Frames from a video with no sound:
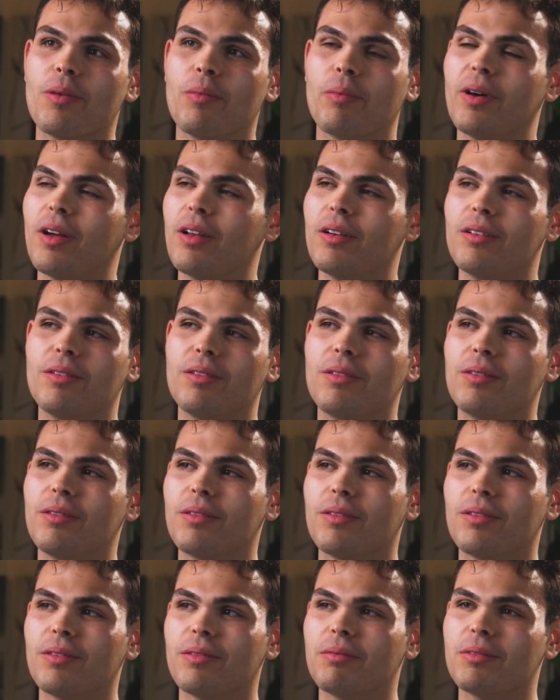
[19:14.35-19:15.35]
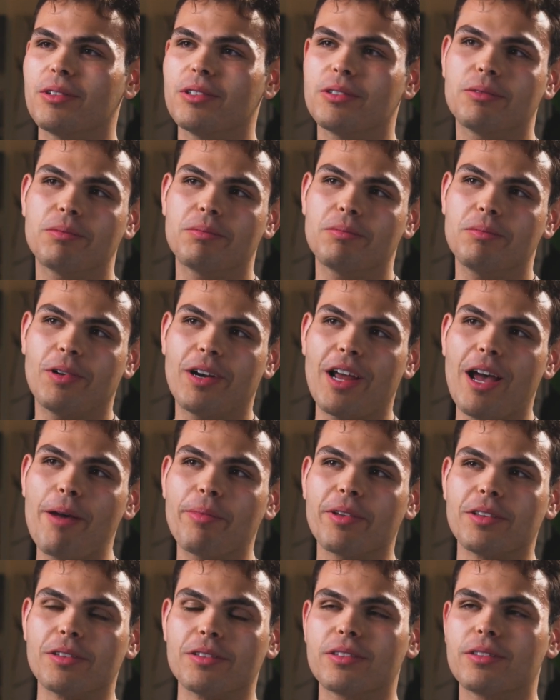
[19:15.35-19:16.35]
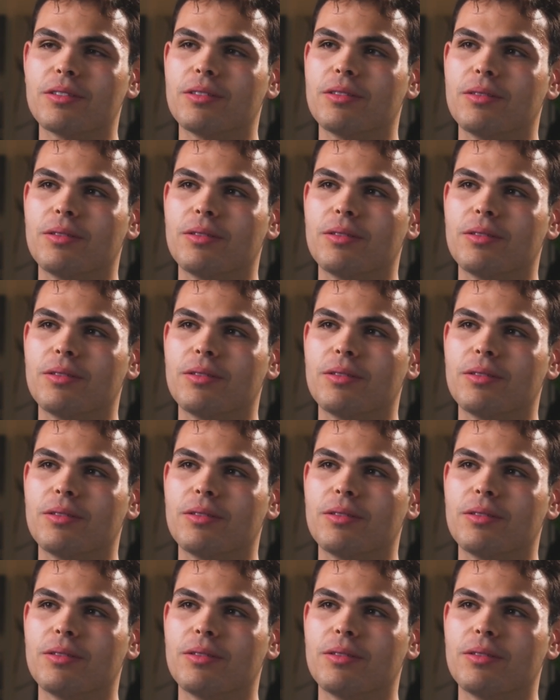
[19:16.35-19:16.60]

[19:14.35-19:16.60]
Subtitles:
But what happens?